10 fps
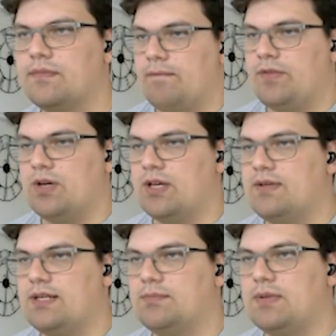Do I even
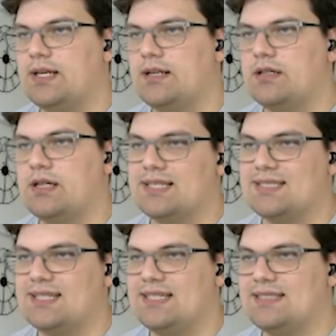need to play? In a, I guess
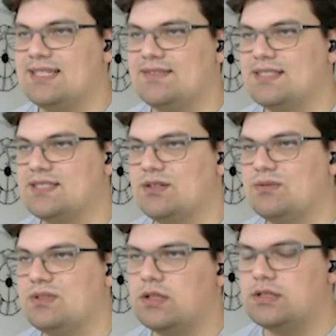I need to save this
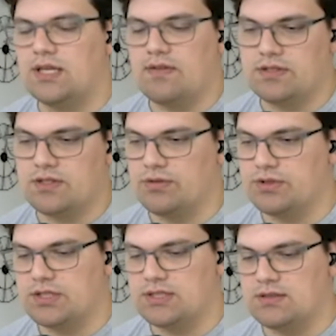stone. Let's save this stone
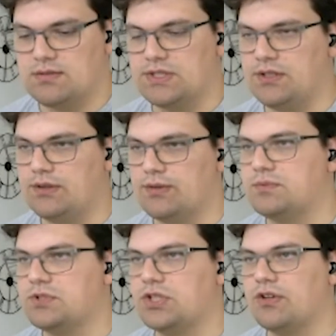just to
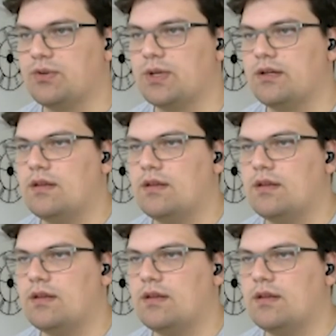secure the win.